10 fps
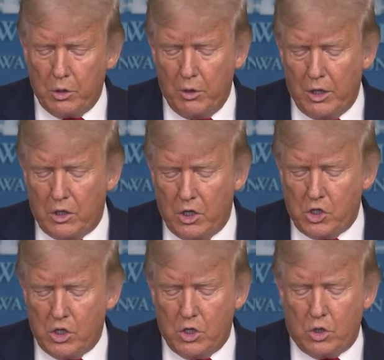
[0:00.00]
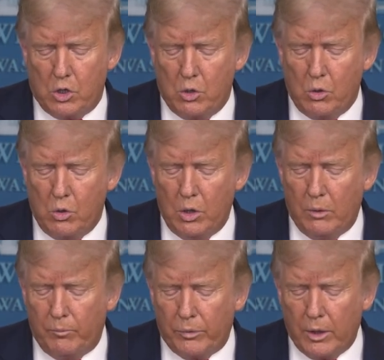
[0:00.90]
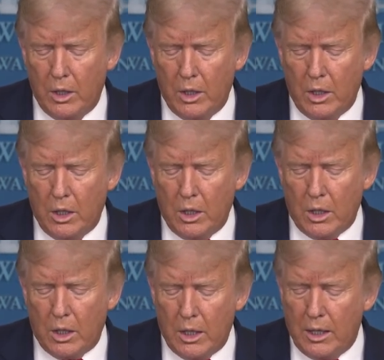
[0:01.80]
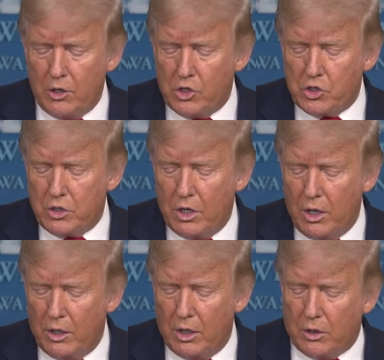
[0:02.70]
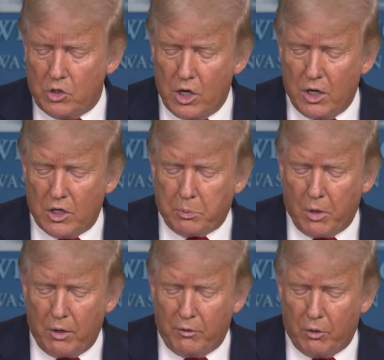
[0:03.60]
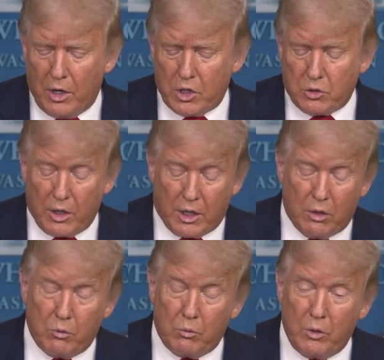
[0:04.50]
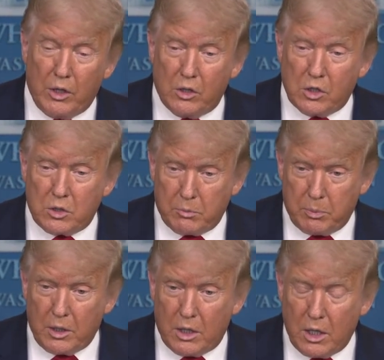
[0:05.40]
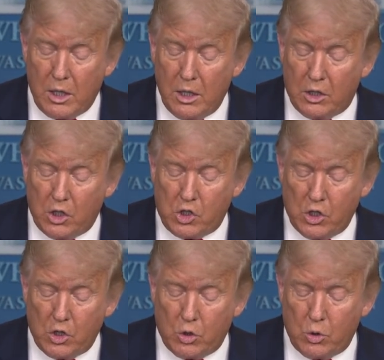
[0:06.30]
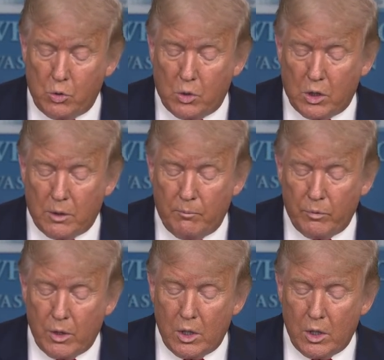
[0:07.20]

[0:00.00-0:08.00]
So in addition to, and it just, I think, John, as part of your answer, I can read this, but in addition to uh,